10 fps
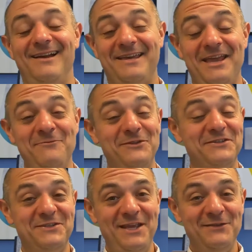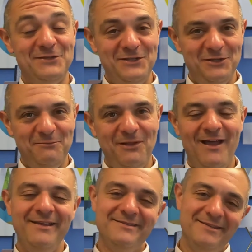Again, with the stainless steel
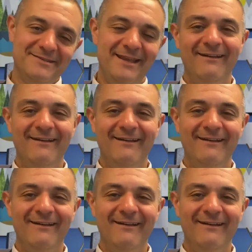appliances.